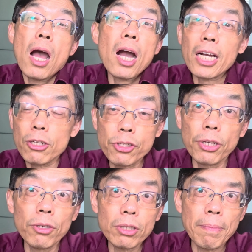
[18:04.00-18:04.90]
are
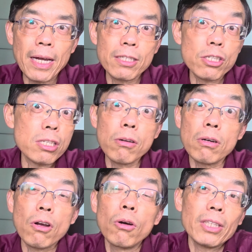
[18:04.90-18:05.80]
controlled by the
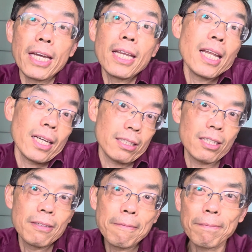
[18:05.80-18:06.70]
so-called elite,